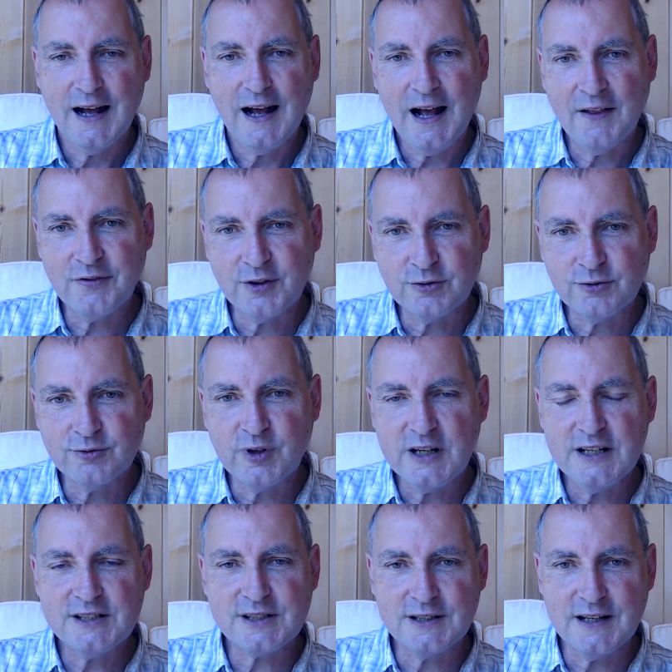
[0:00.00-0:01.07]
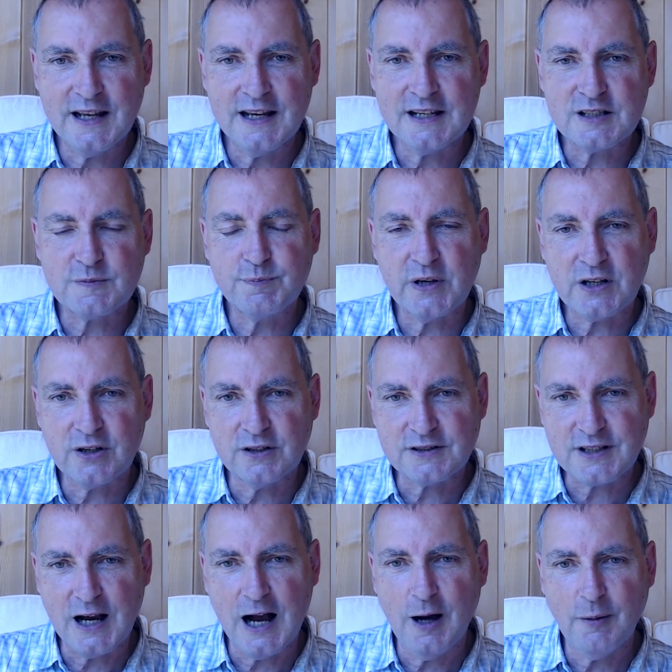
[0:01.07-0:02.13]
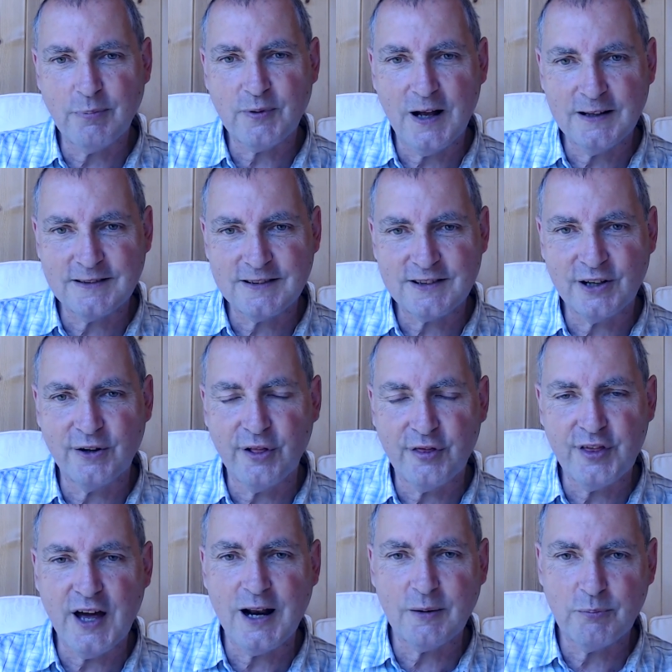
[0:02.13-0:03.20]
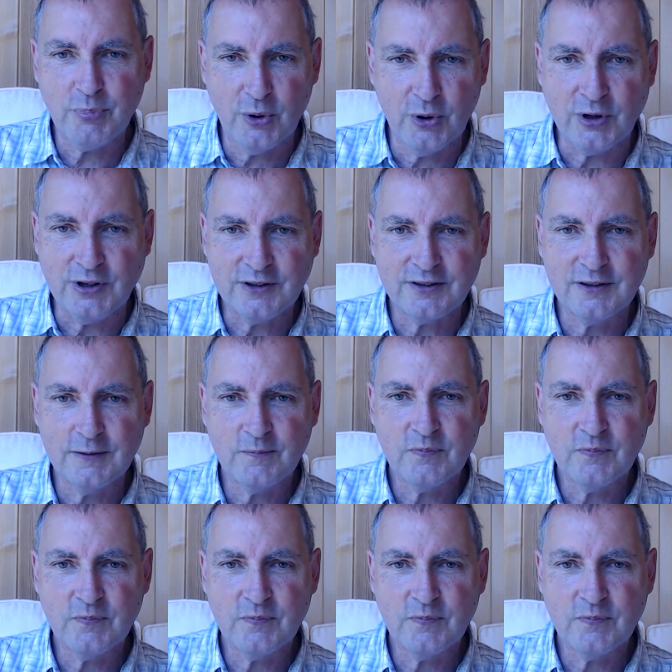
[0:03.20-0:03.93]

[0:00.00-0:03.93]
And the reason is because up until that point,